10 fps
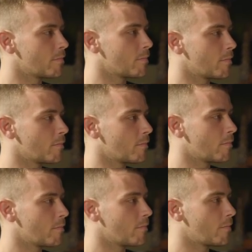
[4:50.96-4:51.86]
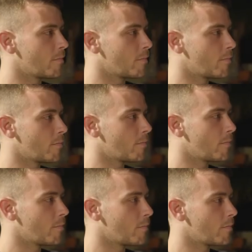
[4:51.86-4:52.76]

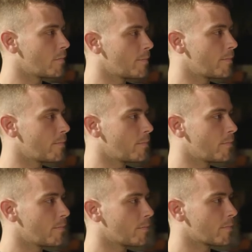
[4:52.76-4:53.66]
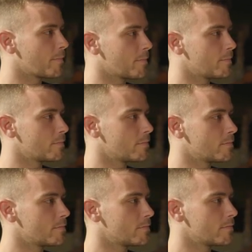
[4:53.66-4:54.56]

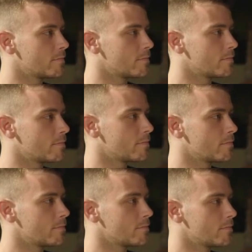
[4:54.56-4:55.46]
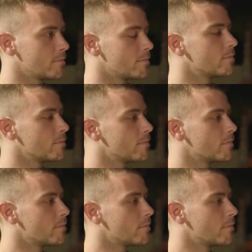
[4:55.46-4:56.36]

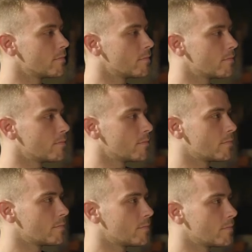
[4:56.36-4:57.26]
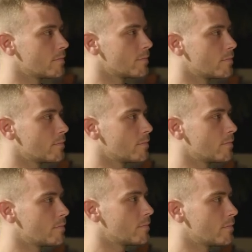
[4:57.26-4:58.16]

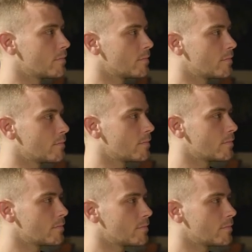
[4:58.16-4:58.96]
(silent)